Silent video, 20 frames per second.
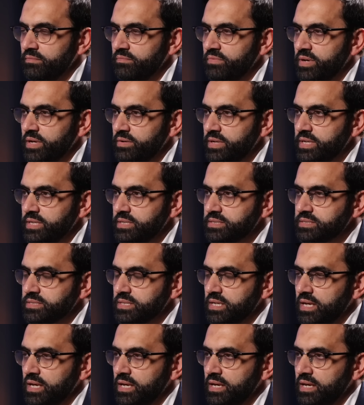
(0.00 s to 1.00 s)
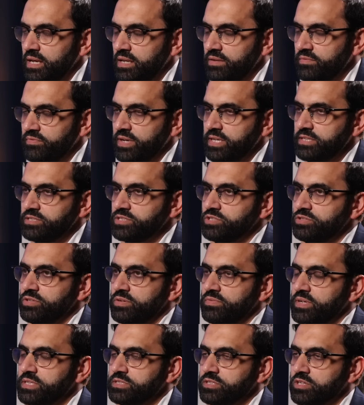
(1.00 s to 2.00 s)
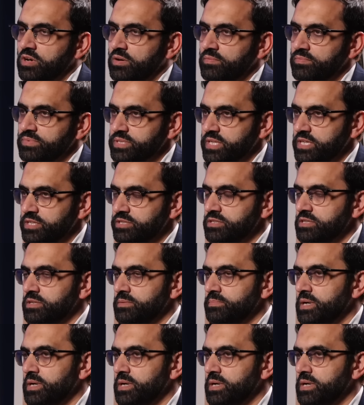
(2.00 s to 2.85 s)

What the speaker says: There is in phase 2. There's a conversation